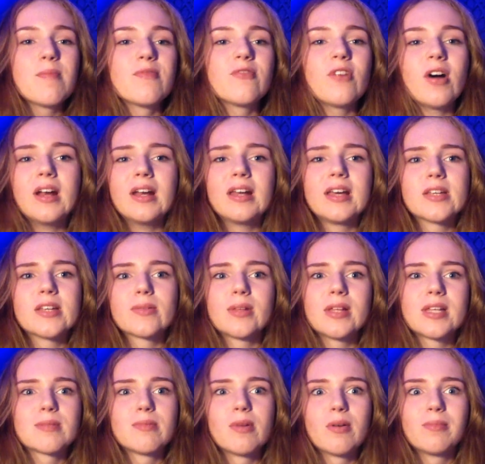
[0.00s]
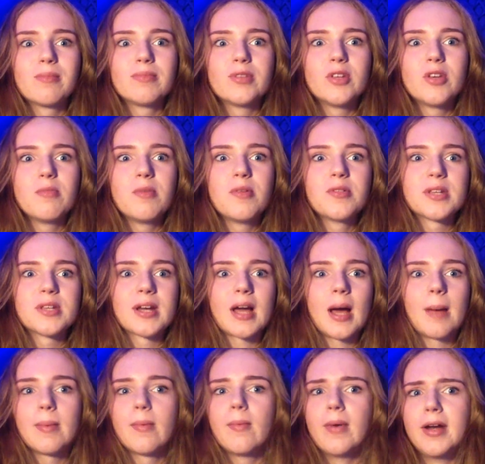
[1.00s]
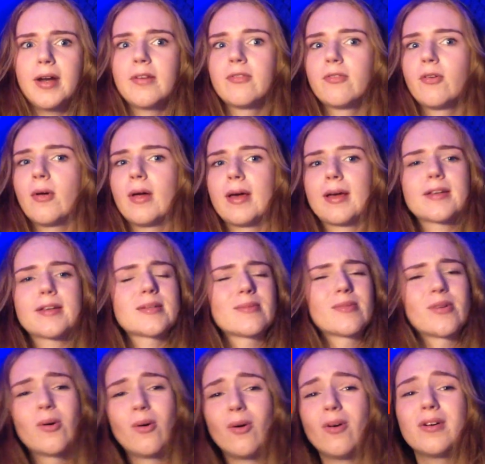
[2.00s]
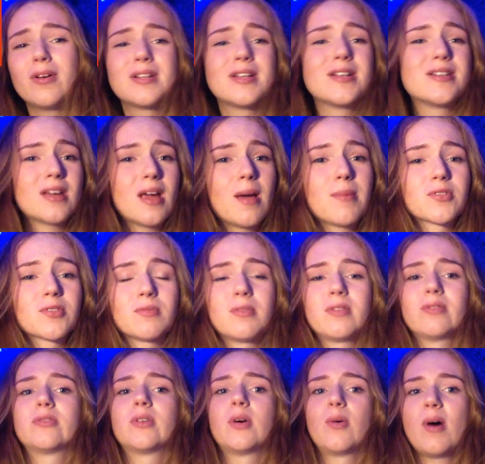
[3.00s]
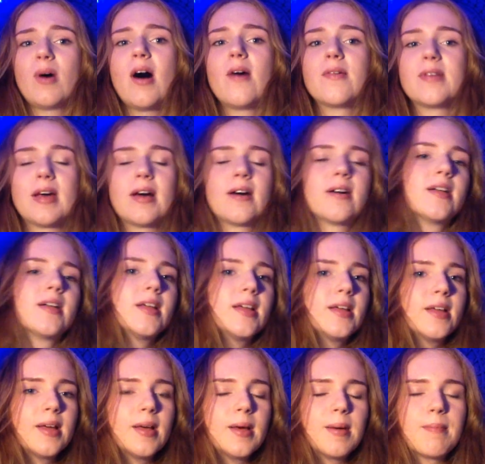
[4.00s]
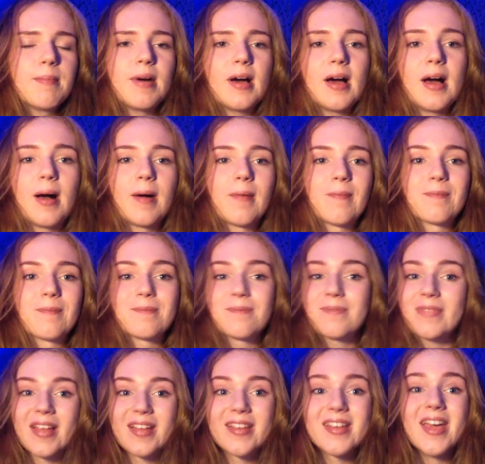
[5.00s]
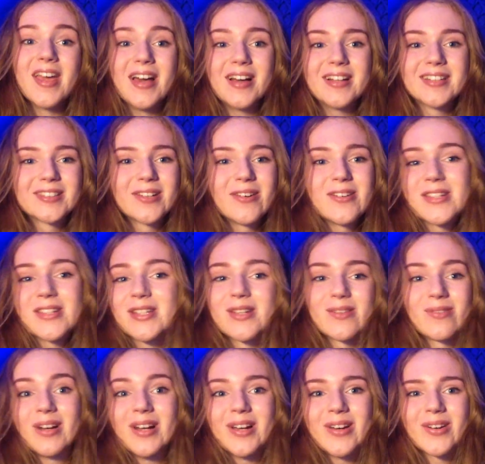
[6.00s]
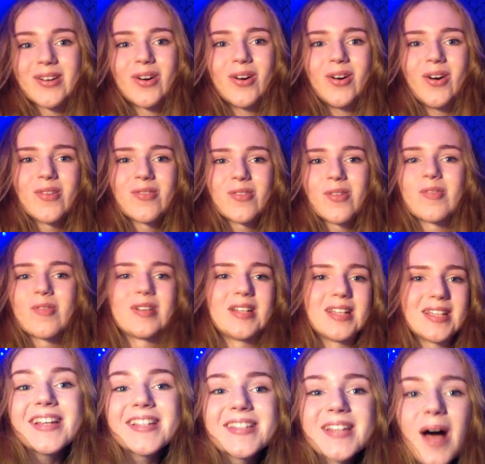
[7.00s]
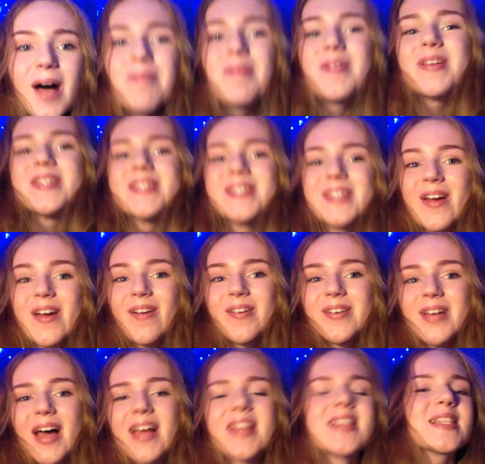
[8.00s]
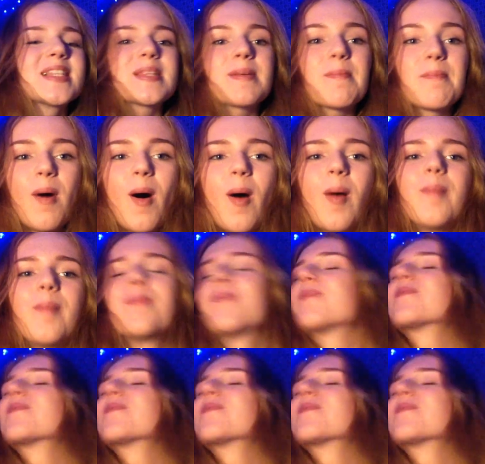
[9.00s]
Finally, he's released me on new music. I've been waiting for like some quality jams from him for a while now. But yeah, so it's just a really good overall release. Next up is 09 Pom.